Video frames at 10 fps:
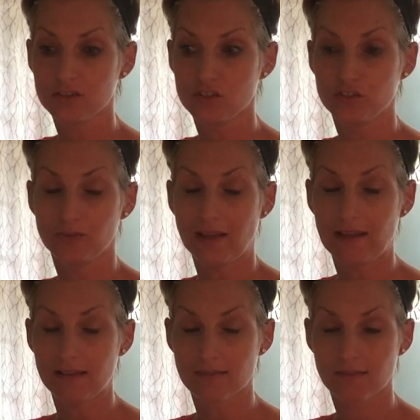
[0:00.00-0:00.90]
June
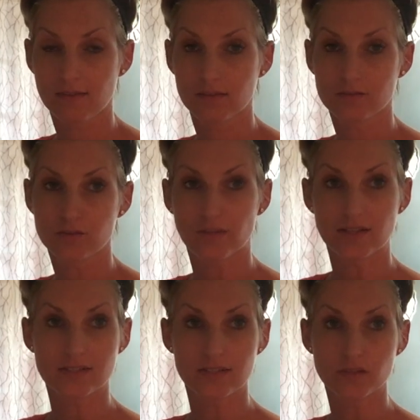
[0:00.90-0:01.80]
8th. So
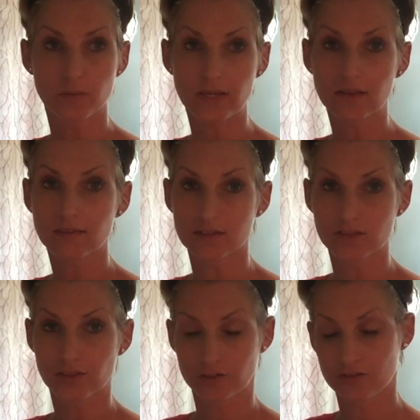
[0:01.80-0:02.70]
that's this week,
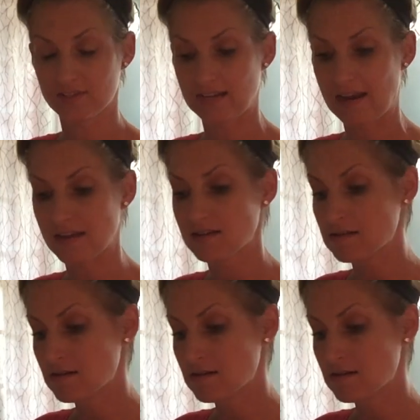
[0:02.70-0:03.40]
that's Thursday.